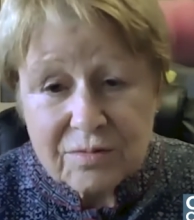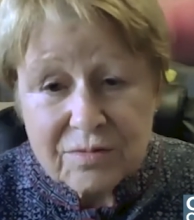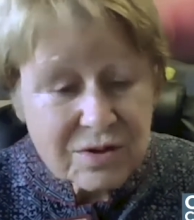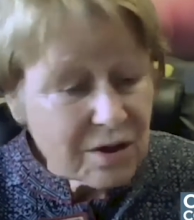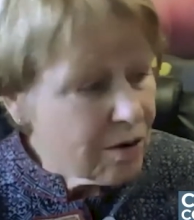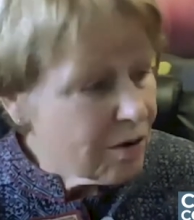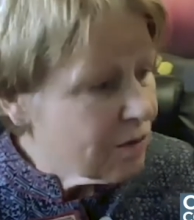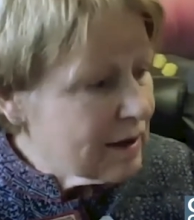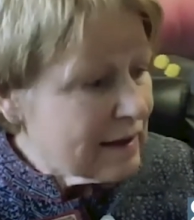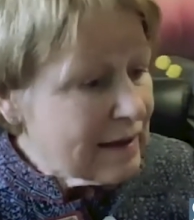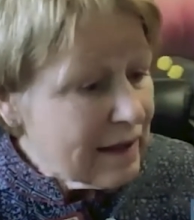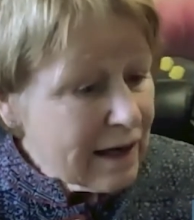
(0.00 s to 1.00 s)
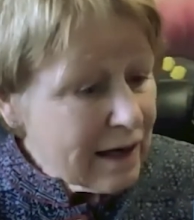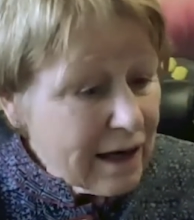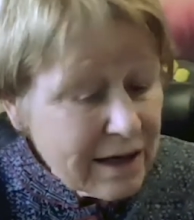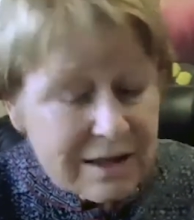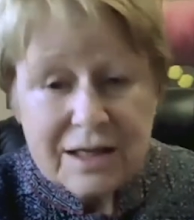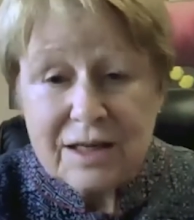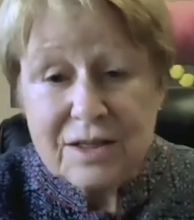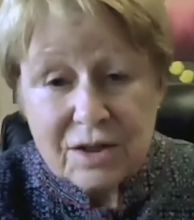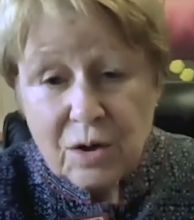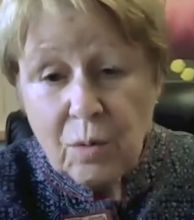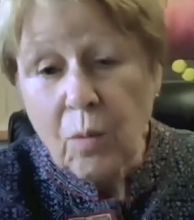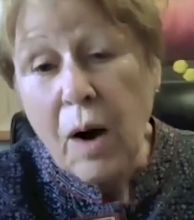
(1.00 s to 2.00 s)
so I need to
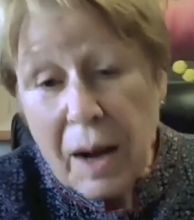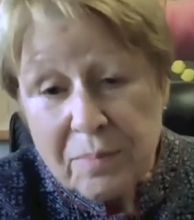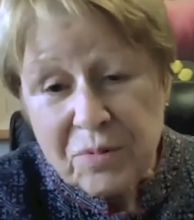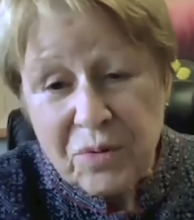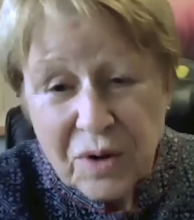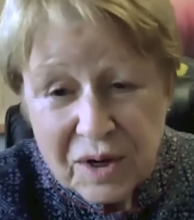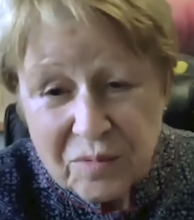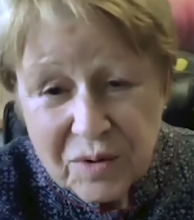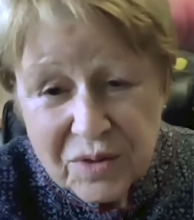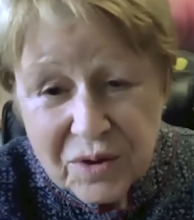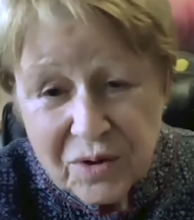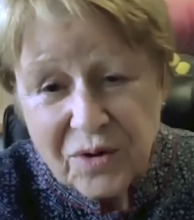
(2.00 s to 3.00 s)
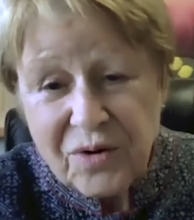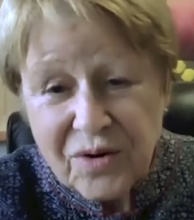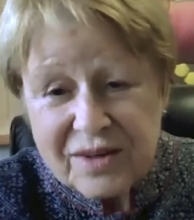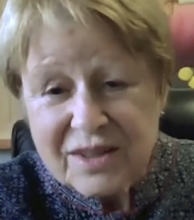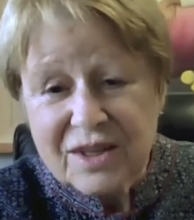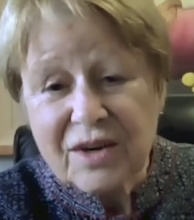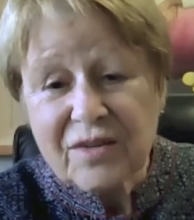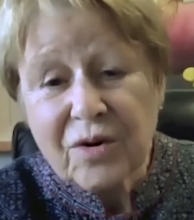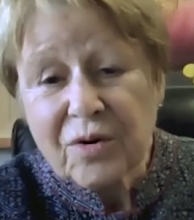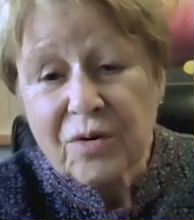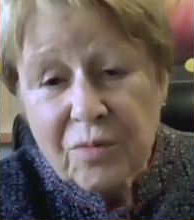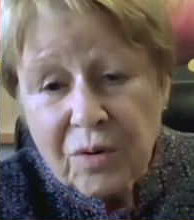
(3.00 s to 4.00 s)
cooperate with her and give
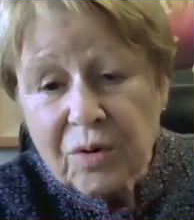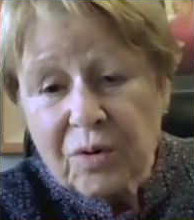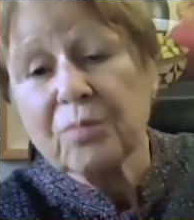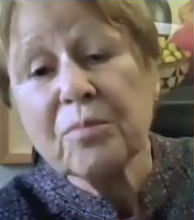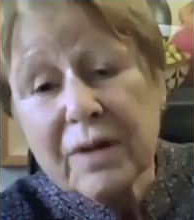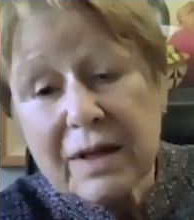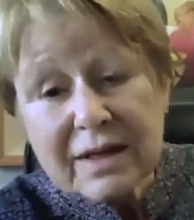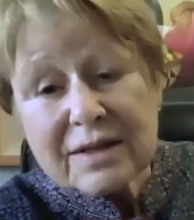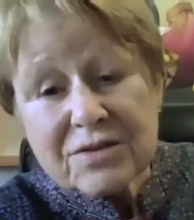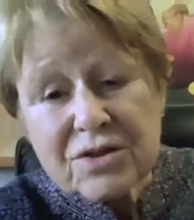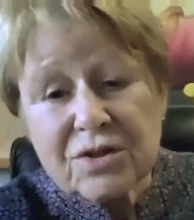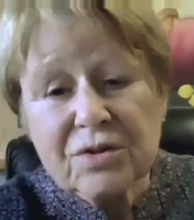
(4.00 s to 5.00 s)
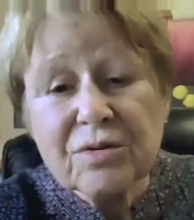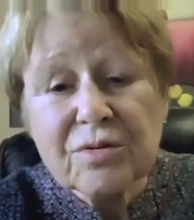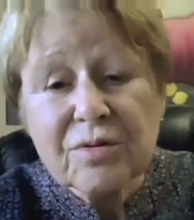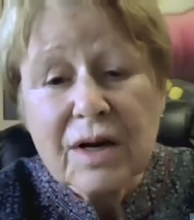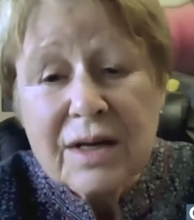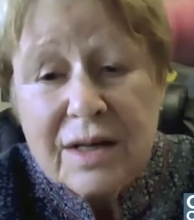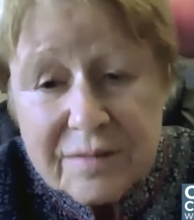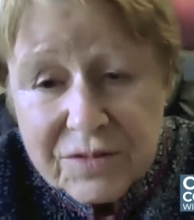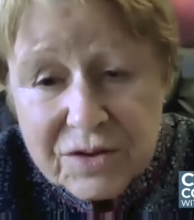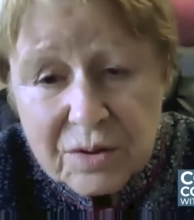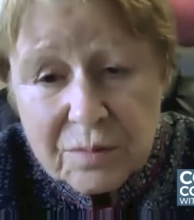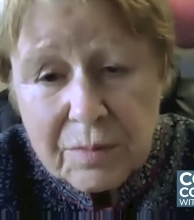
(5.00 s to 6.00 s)
her room to
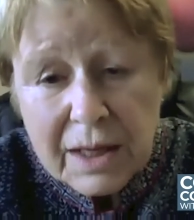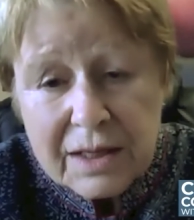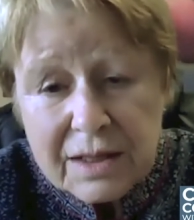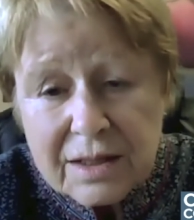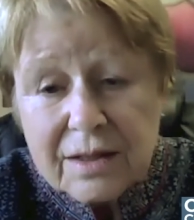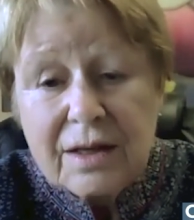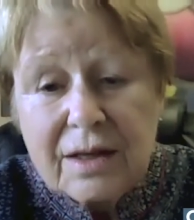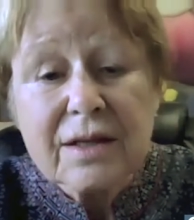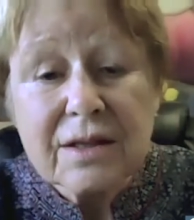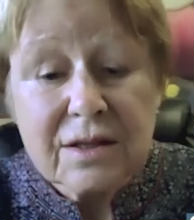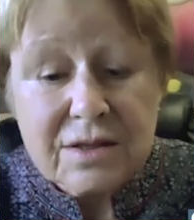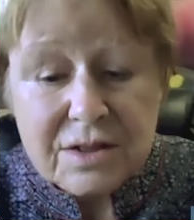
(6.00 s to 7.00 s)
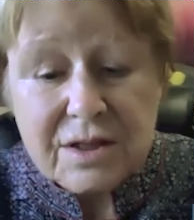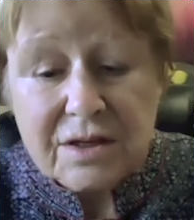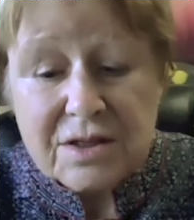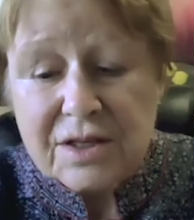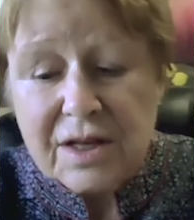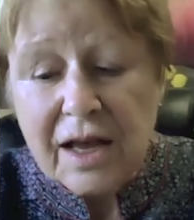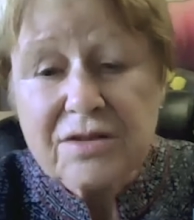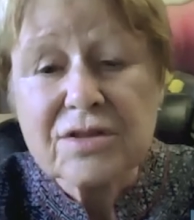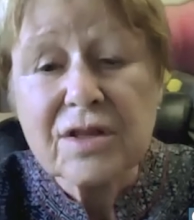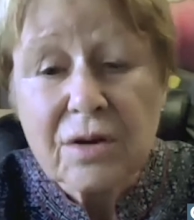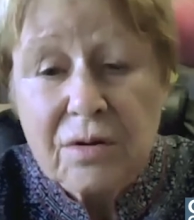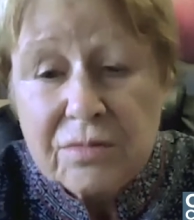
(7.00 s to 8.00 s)
make the success
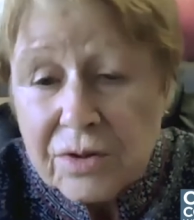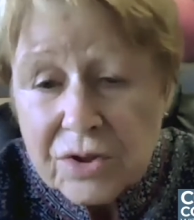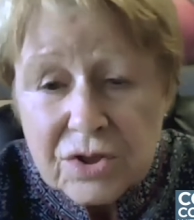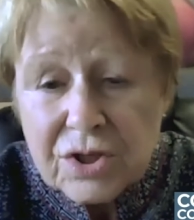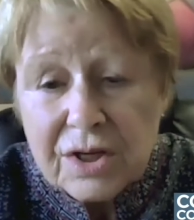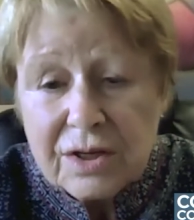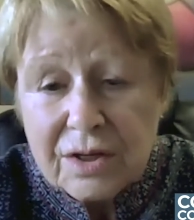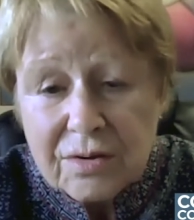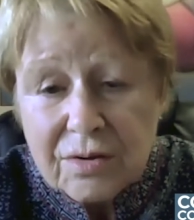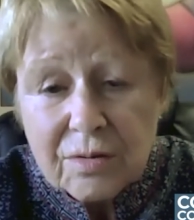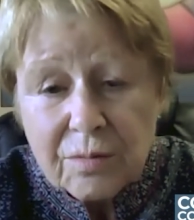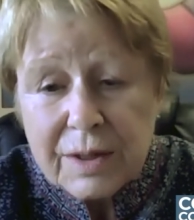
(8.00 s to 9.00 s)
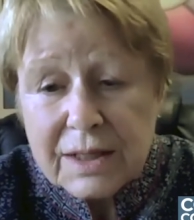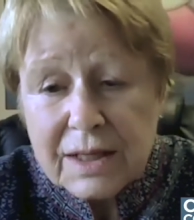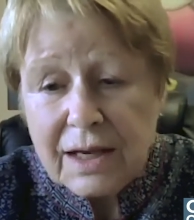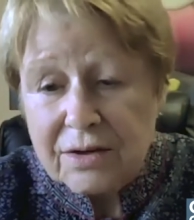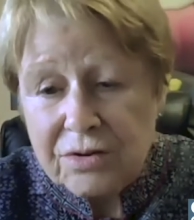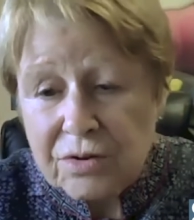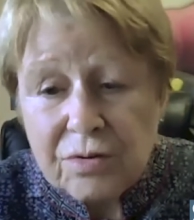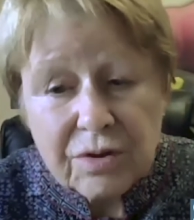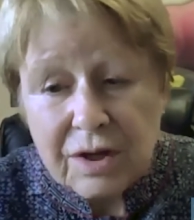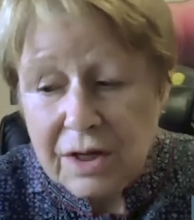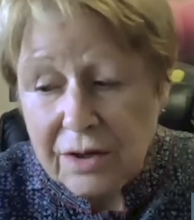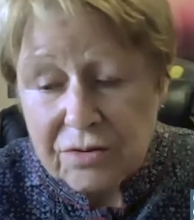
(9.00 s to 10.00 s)
that only she can do. We can't do
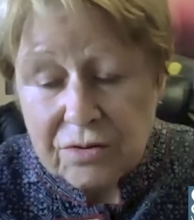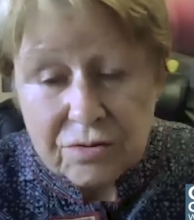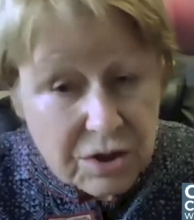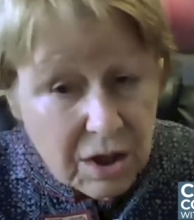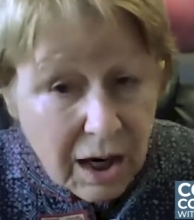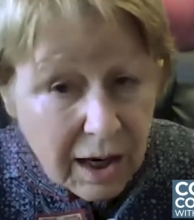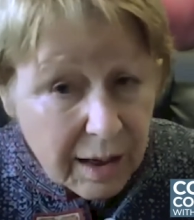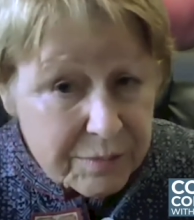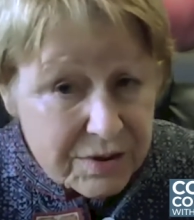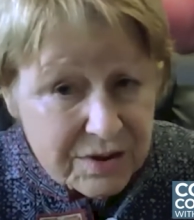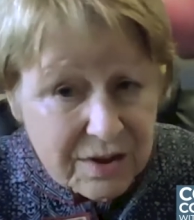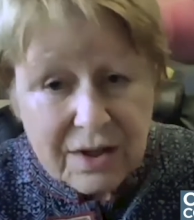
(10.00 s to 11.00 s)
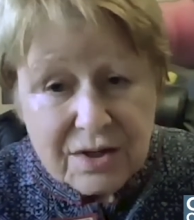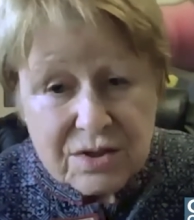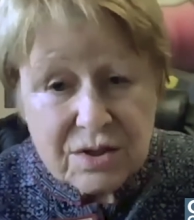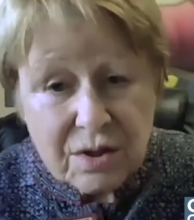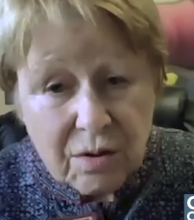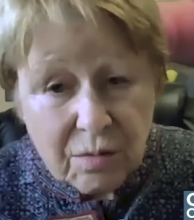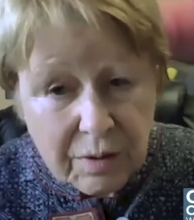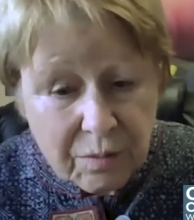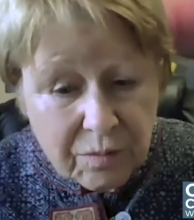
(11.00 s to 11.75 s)
the other jobs. So